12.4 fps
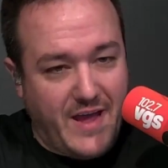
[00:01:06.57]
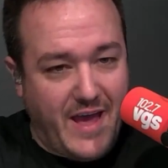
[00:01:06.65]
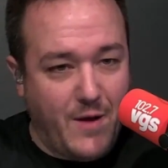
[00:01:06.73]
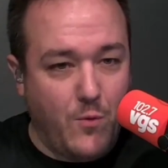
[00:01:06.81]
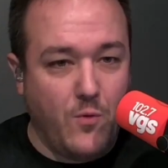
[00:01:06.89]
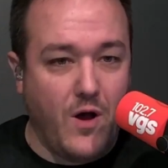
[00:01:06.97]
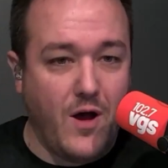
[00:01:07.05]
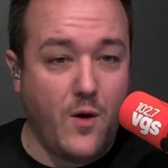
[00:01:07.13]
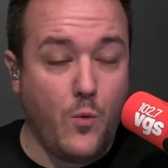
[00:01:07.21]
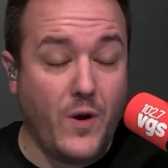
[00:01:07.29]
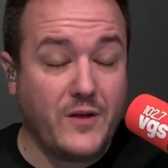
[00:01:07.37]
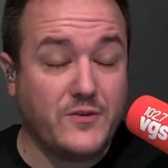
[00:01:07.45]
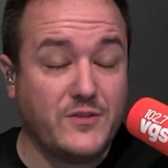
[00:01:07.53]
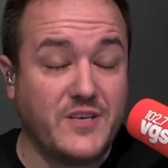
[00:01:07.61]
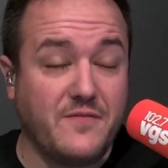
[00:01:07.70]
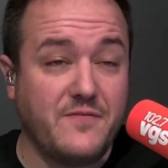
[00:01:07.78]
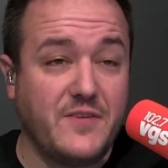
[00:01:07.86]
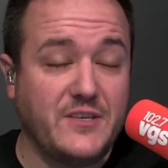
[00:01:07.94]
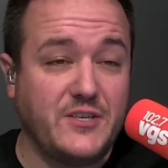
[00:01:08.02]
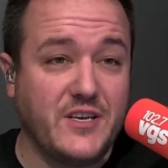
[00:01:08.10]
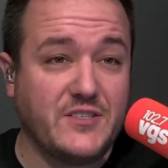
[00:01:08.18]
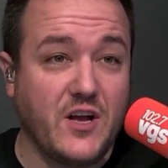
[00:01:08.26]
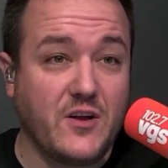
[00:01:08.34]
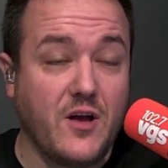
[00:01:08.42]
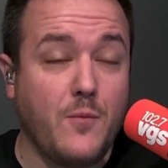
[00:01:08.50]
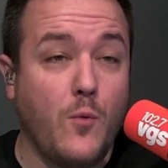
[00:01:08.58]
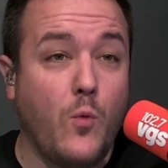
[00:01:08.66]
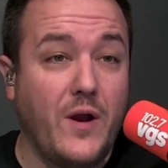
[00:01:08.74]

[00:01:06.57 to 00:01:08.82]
at 1027vgs.com.